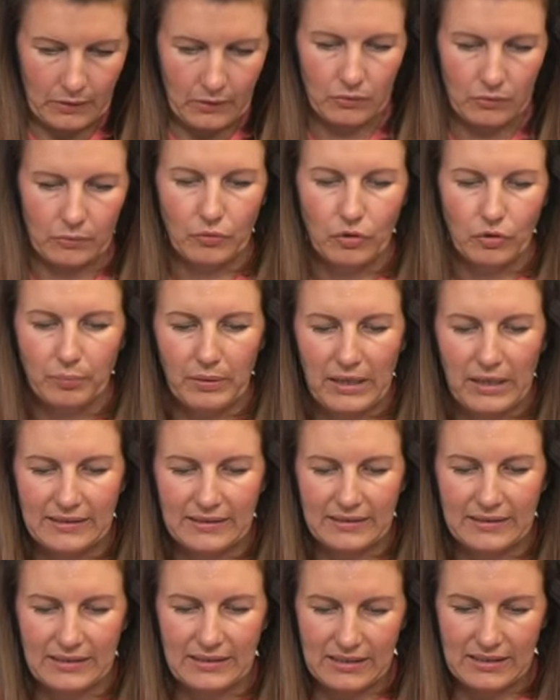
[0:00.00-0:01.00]
So I'm just
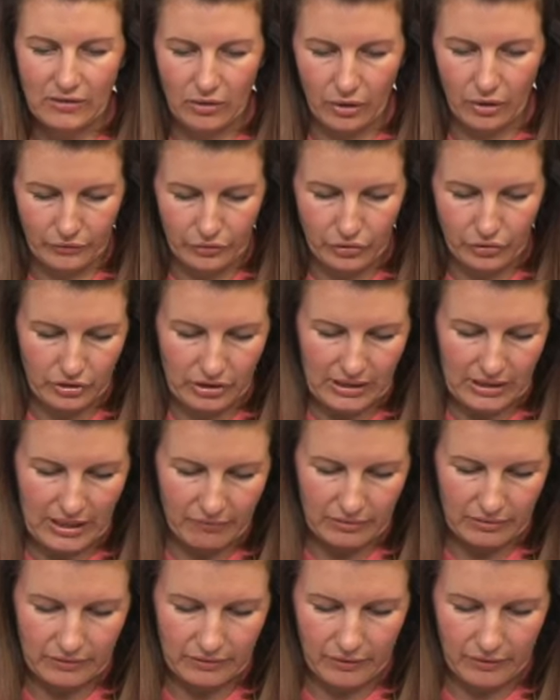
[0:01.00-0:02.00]
blasting these off just to get
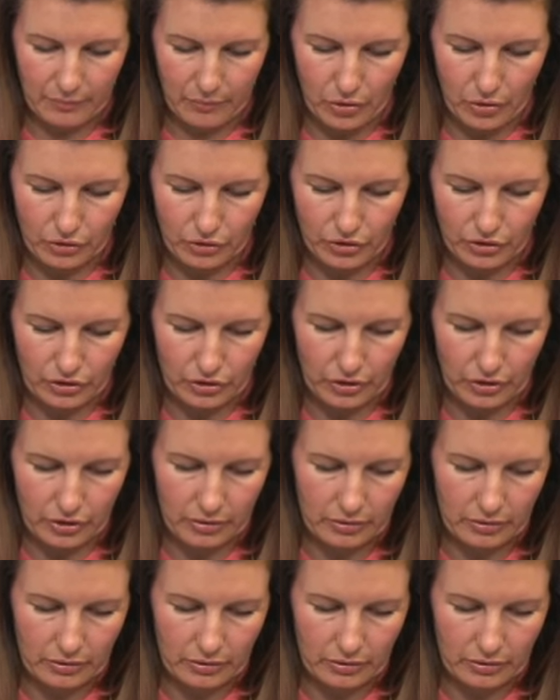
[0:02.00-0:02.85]
rid of the moisture.